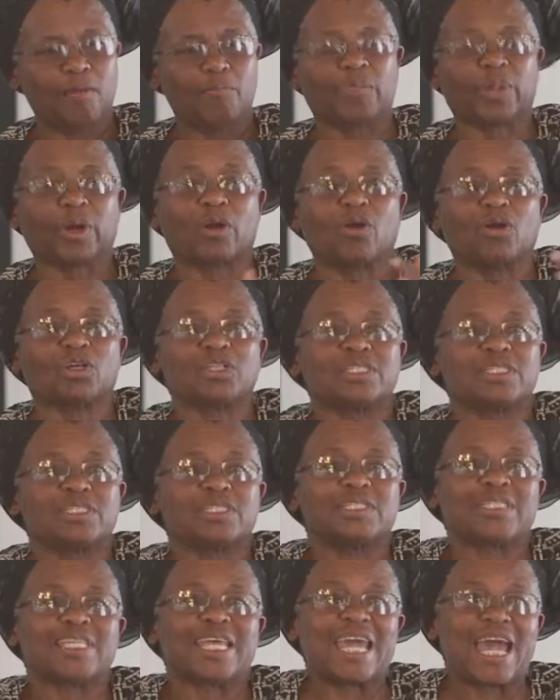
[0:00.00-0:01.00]
because
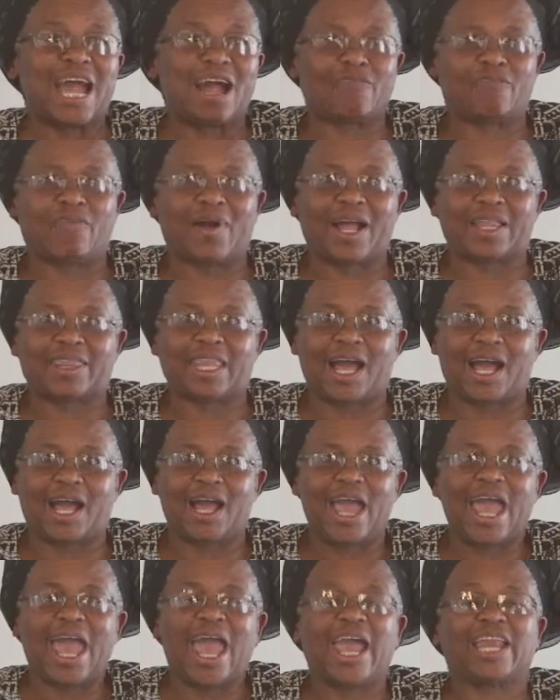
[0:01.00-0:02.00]
their father
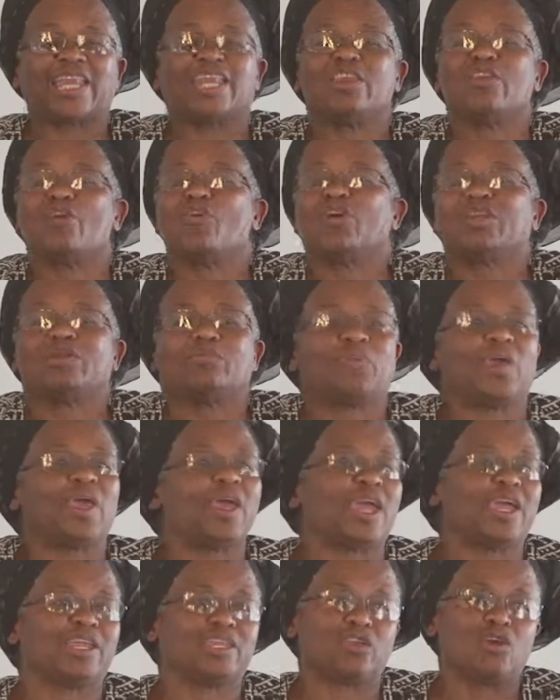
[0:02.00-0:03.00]
had not
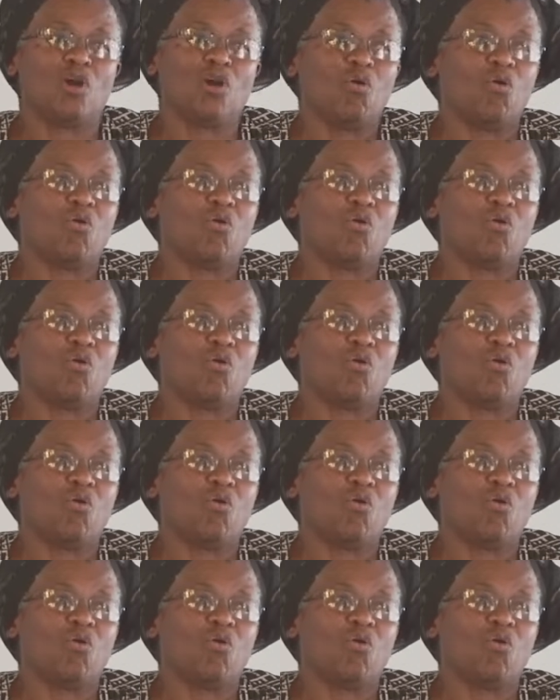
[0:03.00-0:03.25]
paid